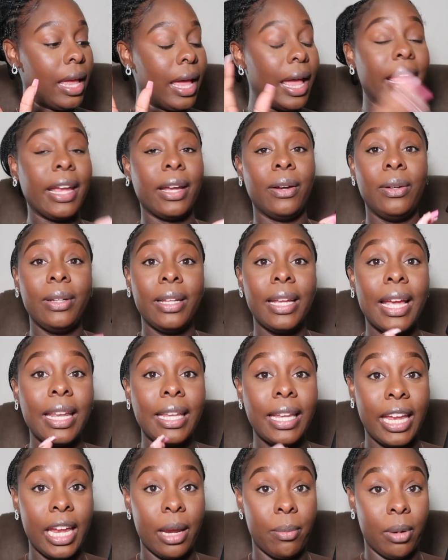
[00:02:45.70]
I only got the
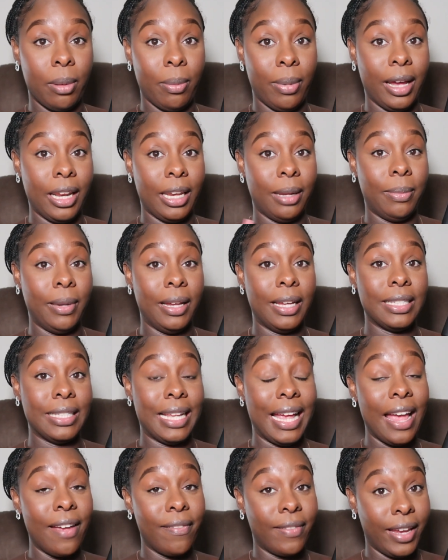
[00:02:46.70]
camera body because I
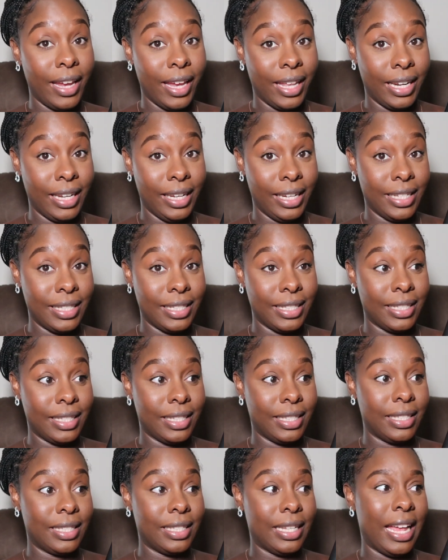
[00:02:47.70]
have Canon
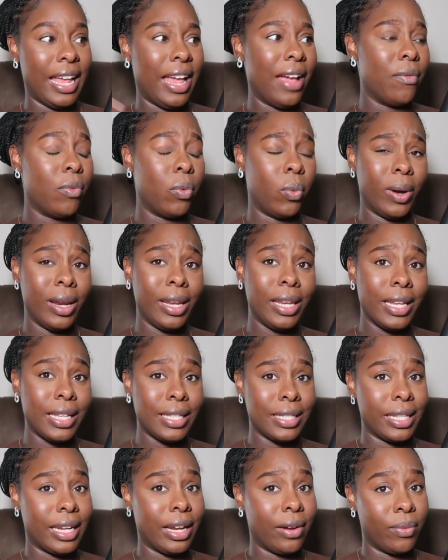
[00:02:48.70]
lenses. I have one
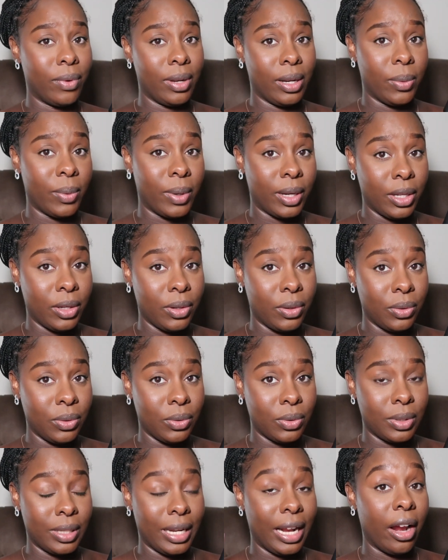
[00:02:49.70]
lens that I really want to
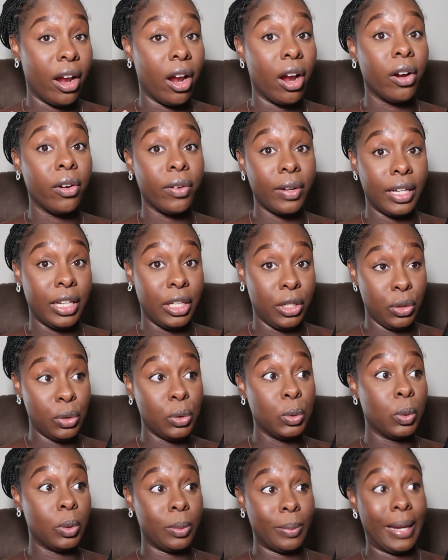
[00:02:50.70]
use that I already
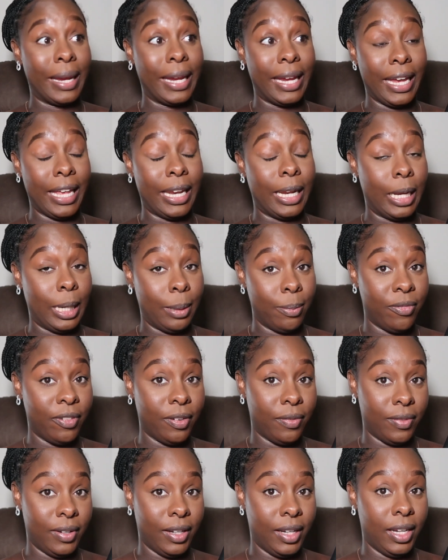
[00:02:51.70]
use with my Canon
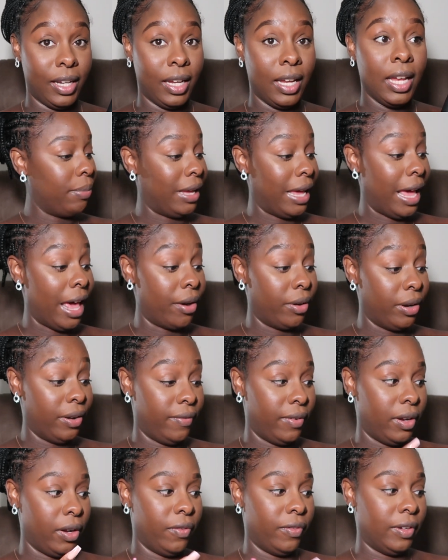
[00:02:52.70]
M50, but I don't
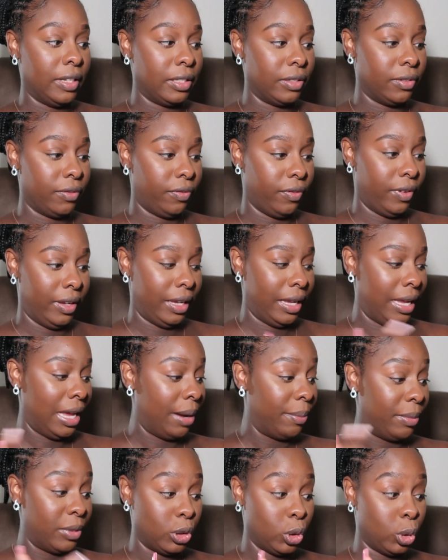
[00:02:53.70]
even know if this will fit.
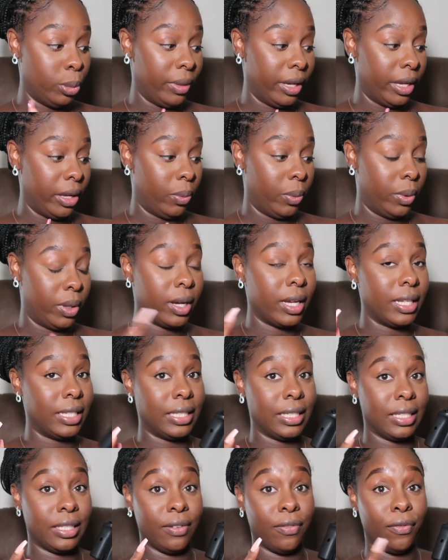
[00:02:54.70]
I'm assuming it will because
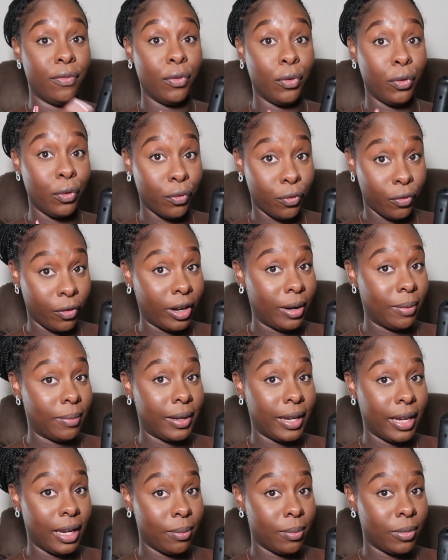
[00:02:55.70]
it's a full frame
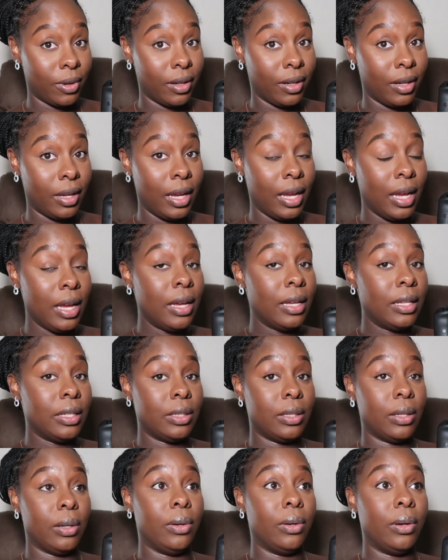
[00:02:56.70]
camera.
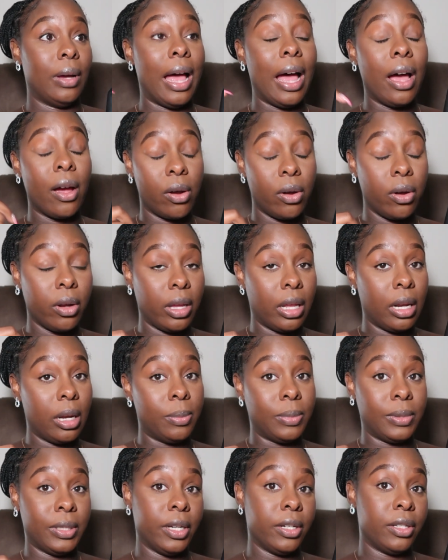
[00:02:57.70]
So I'll go get it
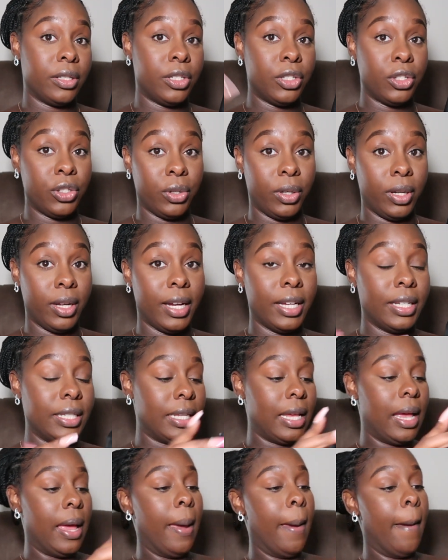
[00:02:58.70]
upstairs and show you guys.
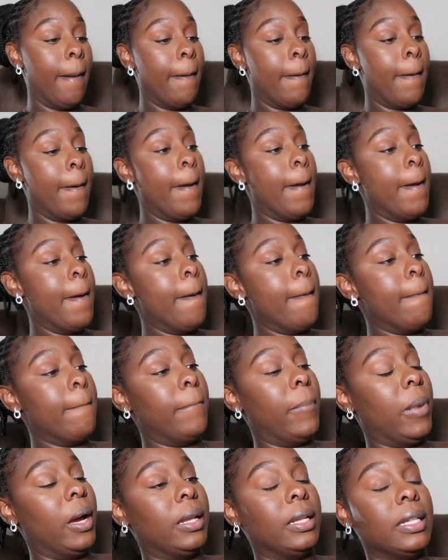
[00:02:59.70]

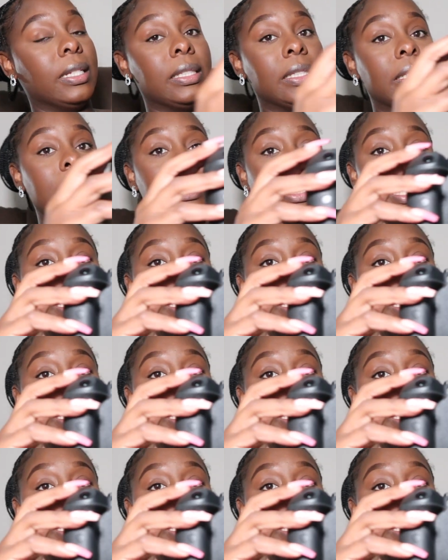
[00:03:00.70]
But this is the